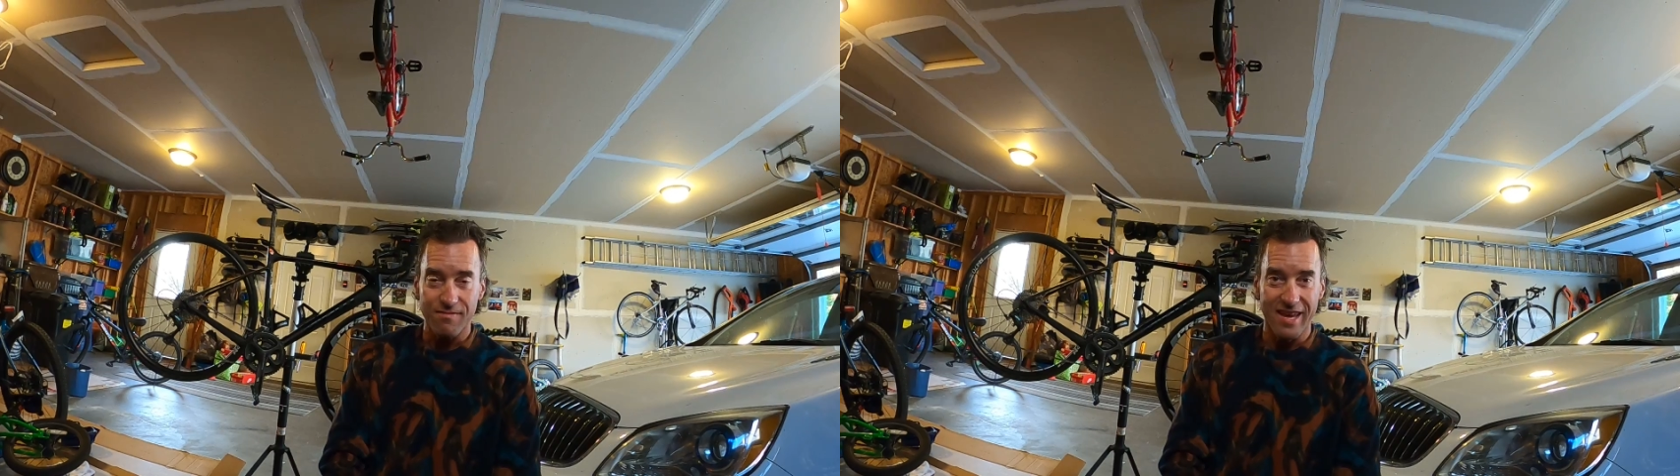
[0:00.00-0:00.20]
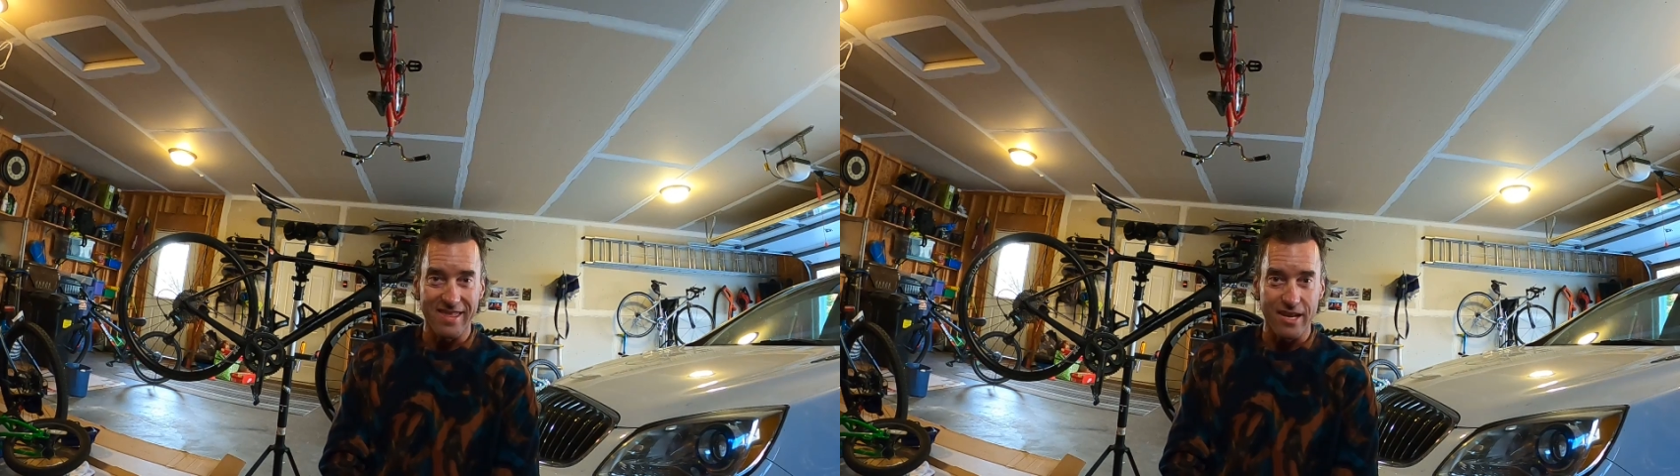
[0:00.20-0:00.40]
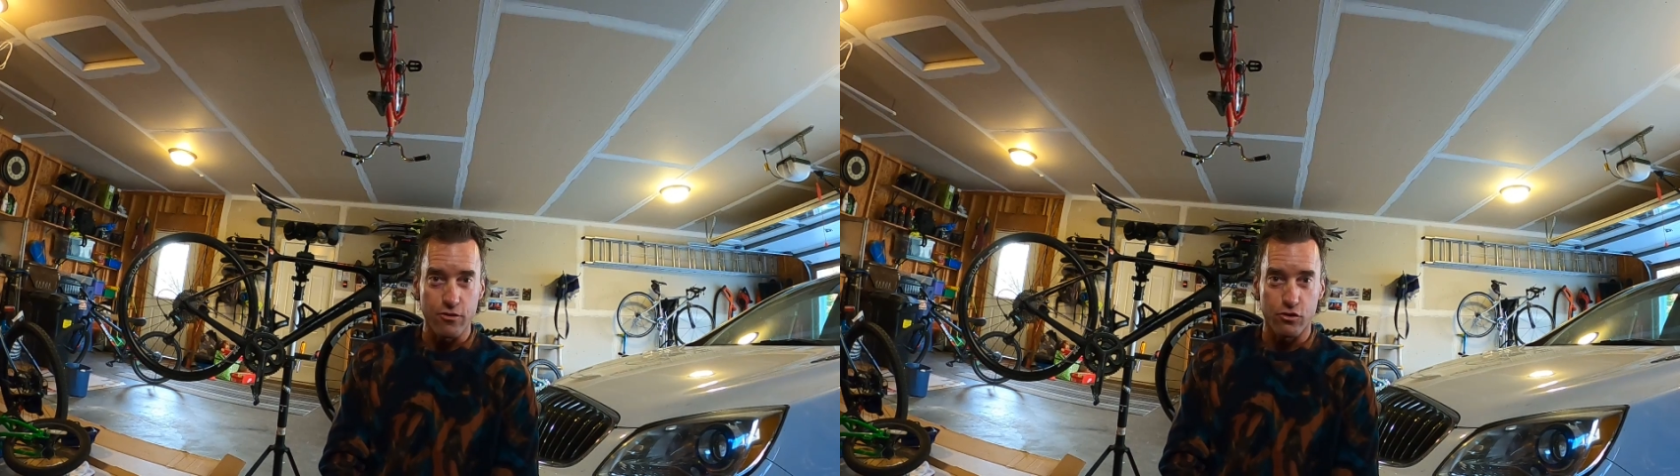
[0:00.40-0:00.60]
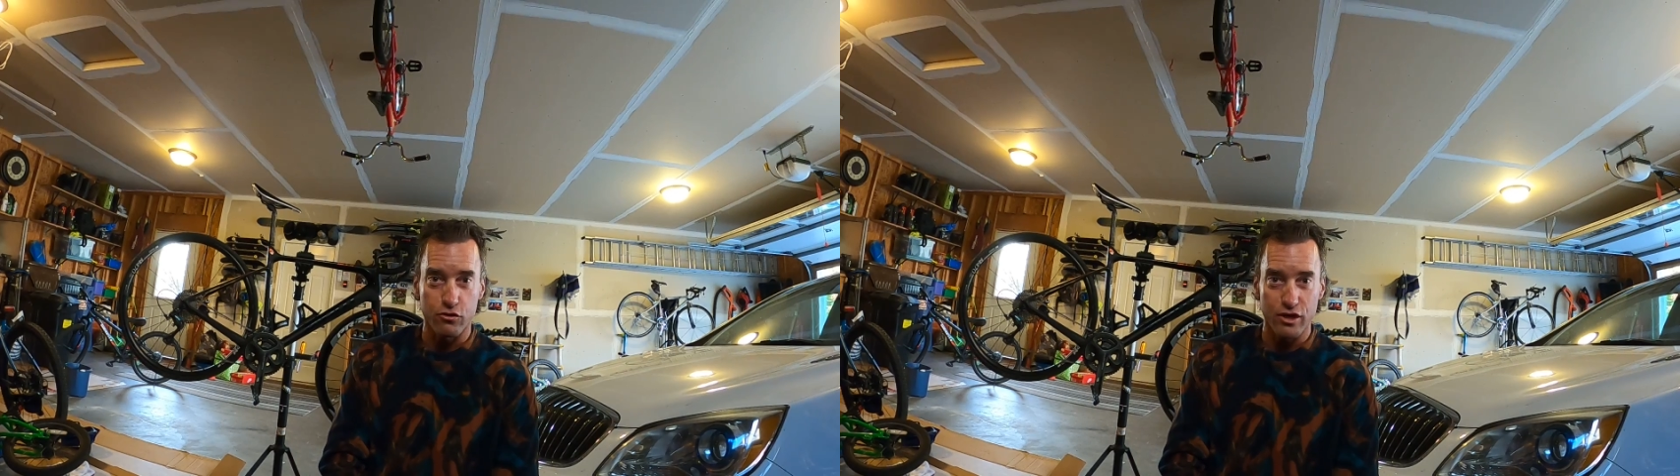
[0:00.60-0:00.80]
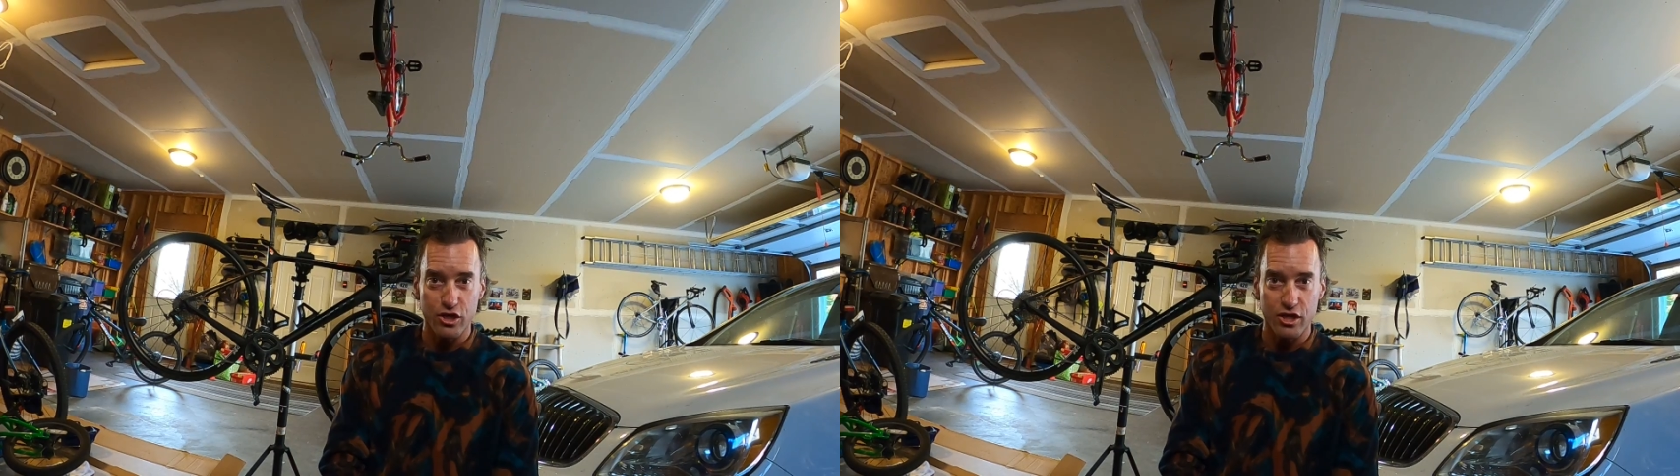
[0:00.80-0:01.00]
And then
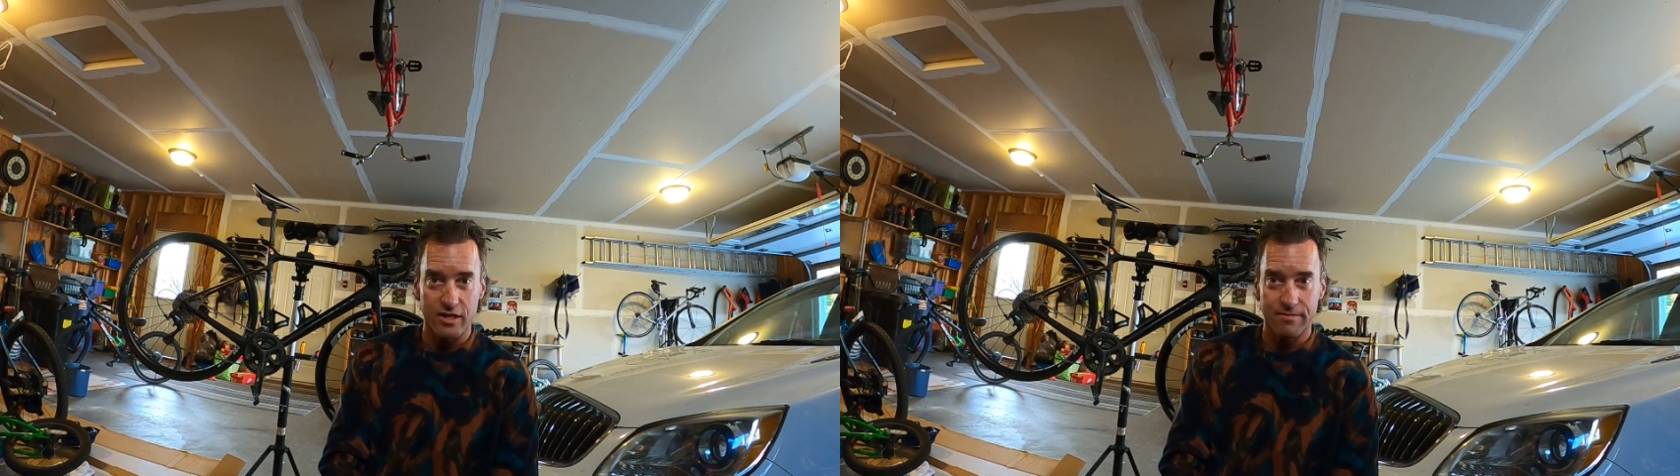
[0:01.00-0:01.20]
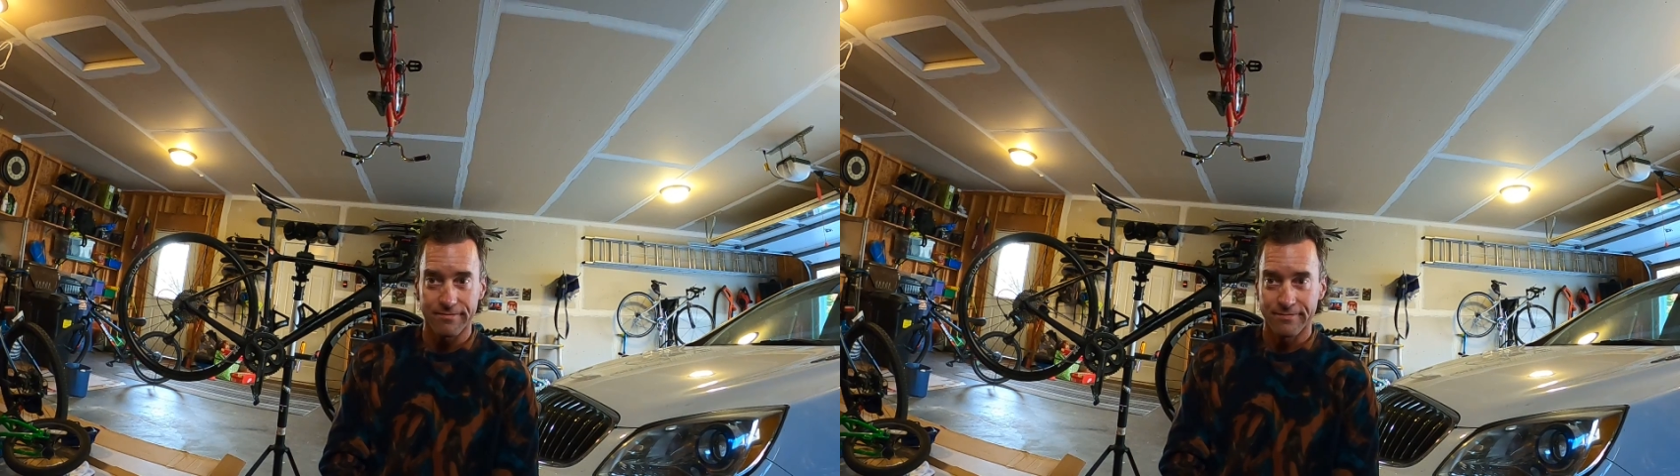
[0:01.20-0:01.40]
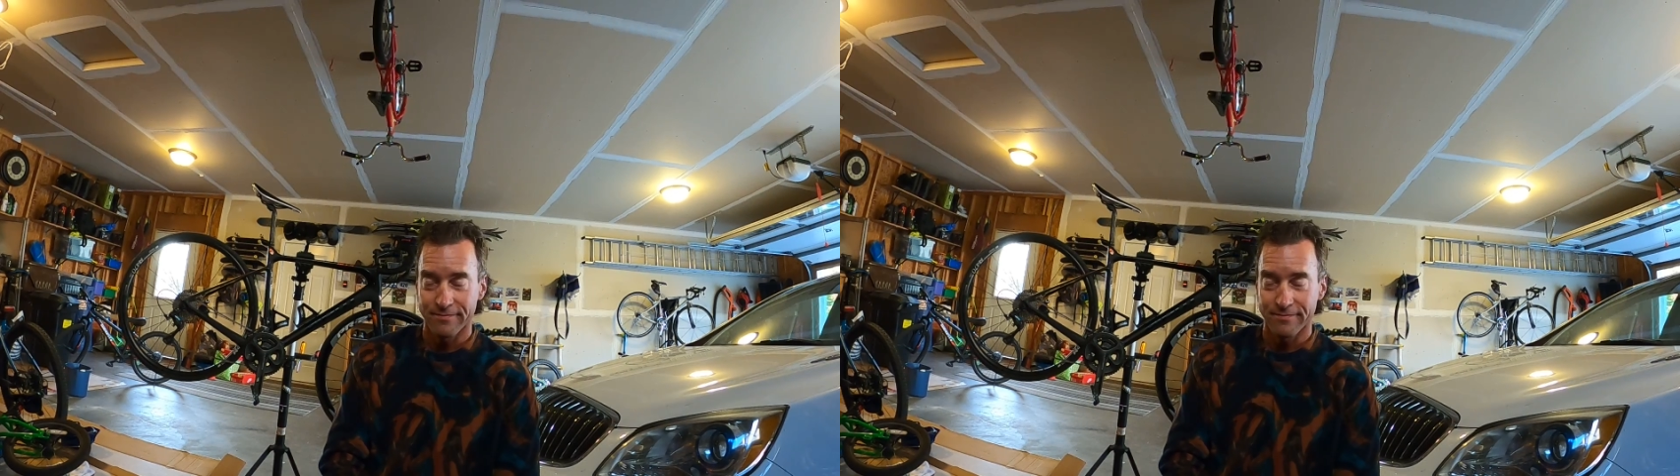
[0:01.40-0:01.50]
nutrition,